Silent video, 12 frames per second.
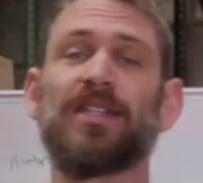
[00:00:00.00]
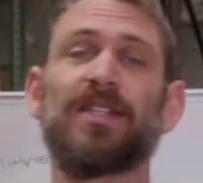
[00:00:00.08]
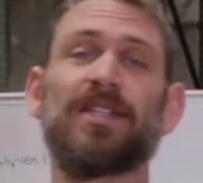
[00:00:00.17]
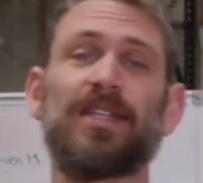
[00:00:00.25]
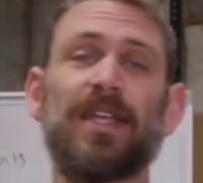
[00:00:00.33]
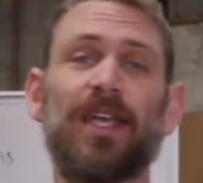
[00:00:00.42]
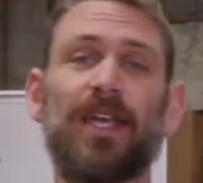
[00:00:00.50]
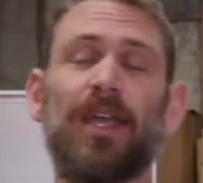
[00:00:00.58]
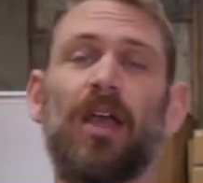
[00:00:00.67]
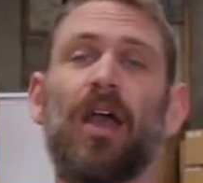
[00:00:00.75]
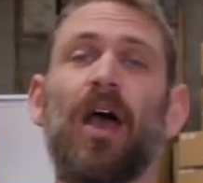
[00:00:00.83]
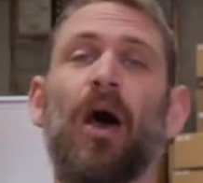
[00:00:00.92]

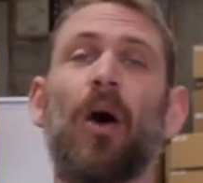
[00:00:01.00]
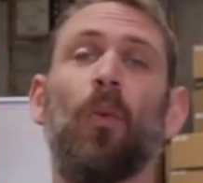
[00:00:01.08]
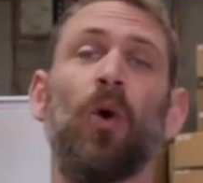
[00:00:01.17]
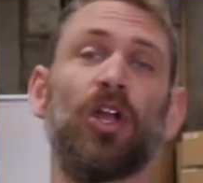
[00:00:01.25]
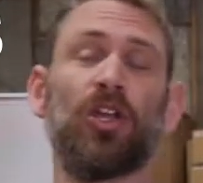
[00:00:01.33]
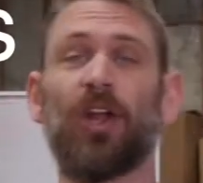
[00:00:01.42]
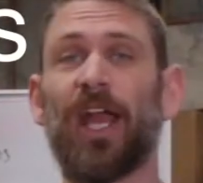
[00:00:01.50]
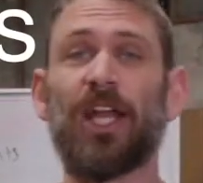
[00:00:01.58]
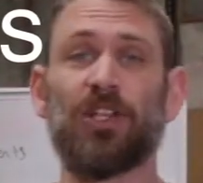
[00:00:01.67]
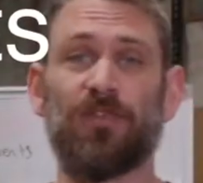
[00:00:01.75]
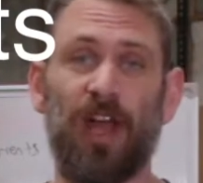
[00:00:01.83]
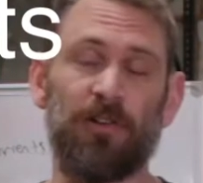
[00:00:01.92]
C, what your
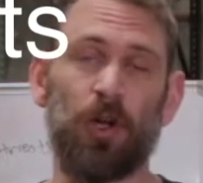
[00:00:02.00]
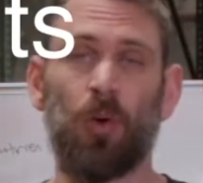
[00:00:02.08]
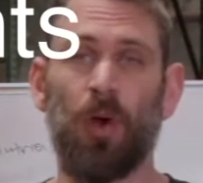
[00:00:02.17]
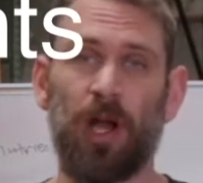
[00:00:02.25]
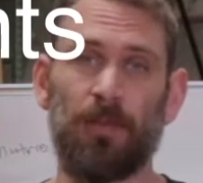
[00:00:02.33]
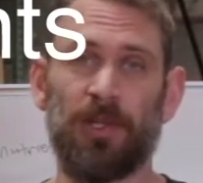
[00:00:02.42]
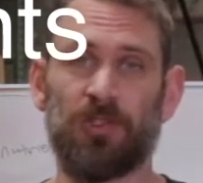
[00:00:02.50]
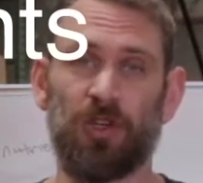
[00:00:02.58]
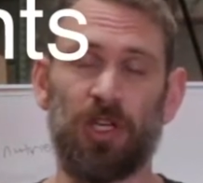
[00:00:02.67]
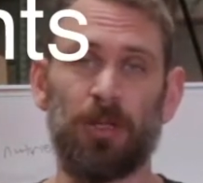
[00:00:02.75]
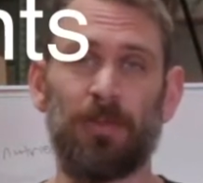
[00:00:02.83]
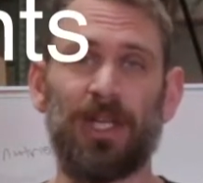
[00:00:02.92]
HVAC requirements are
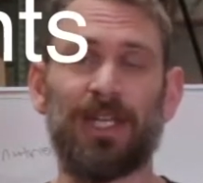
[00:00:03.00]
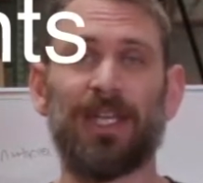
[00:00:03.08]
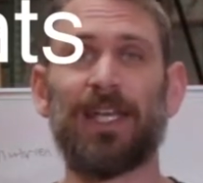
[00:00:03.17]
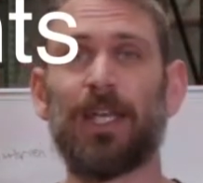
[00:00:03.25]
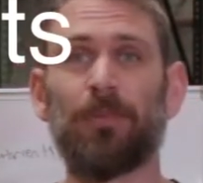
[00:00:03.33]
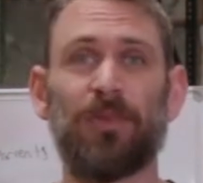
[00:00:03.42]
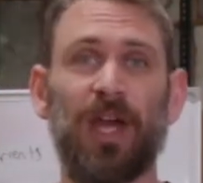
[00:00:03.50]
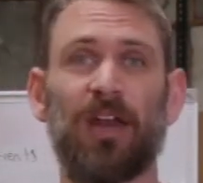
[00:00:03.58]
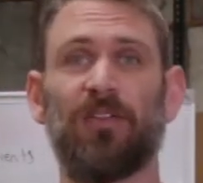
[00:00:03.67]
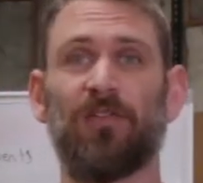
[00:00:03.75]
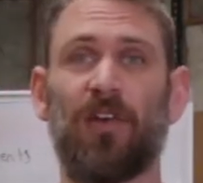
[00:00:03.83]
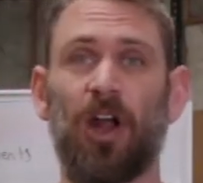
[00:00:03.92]
gonna be to keep
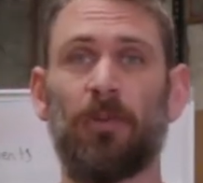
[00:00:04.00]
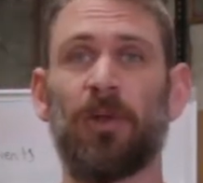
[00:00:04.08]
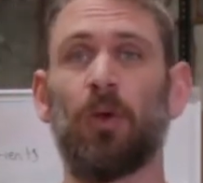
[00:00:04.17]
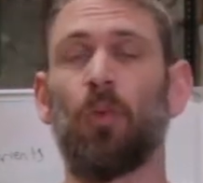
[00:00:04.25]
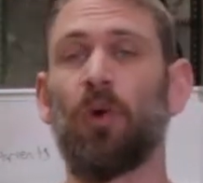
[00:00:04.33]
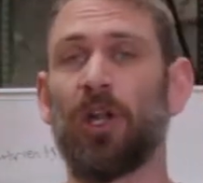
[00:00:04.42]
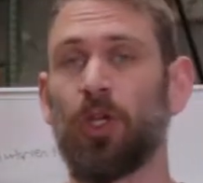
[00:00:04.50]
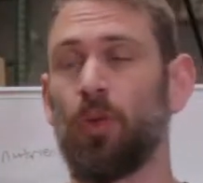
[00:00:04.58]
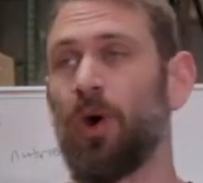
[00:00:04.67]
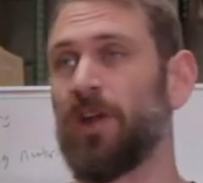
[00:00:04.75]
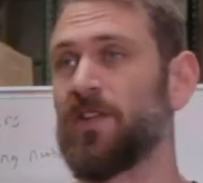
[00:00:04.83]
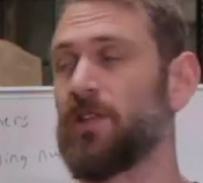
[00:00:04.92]
that environment where you
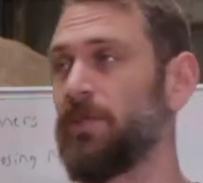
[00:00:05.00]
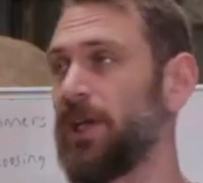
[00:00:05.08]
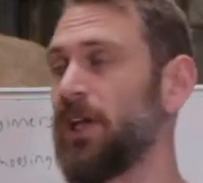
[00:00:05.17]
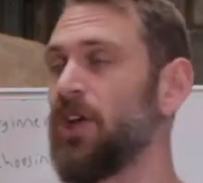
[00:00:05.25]
want it to be.